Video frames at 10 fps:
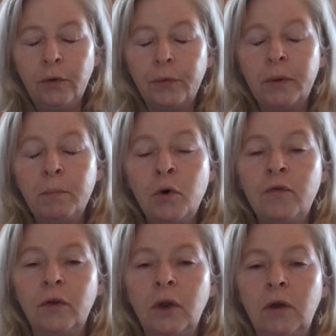your
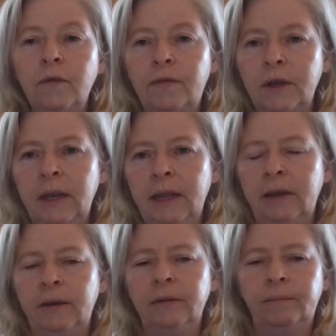removal out of the
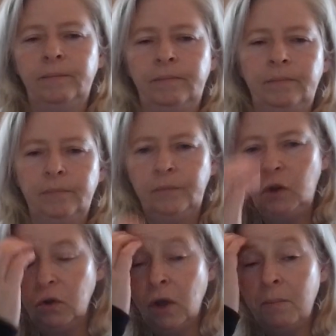land.
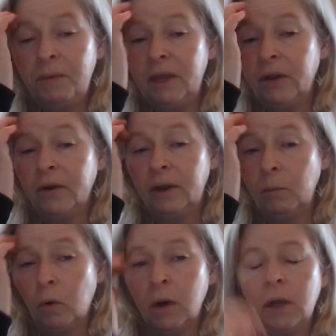You'll not be here
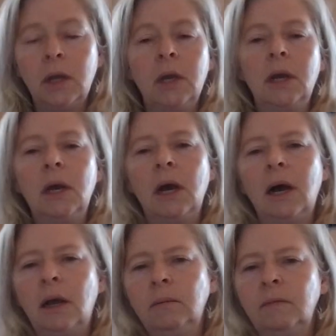anymore.
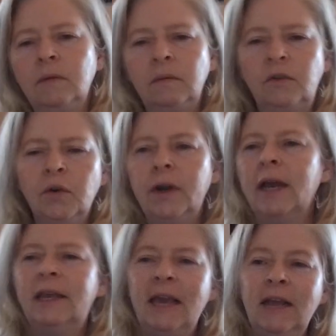Um,
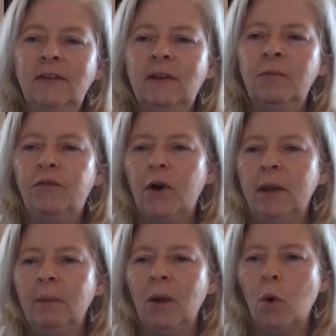sorry, I can't seem to
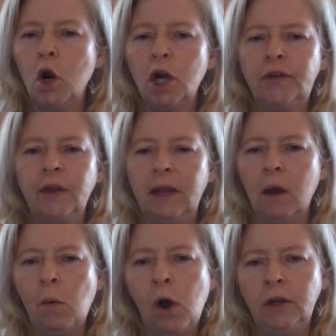find my words
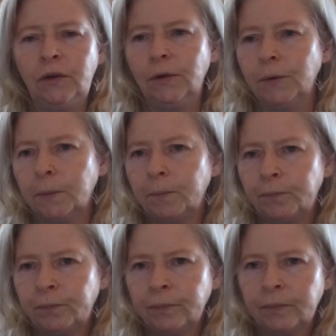like I want to.
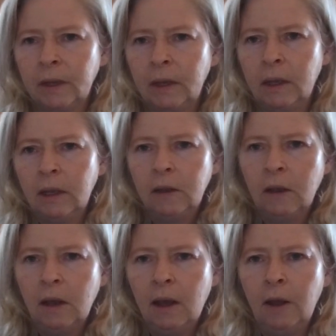
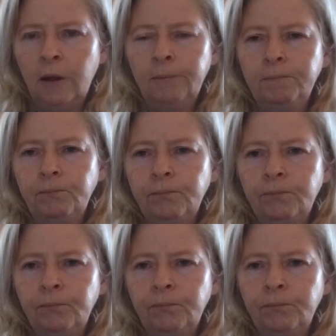Um,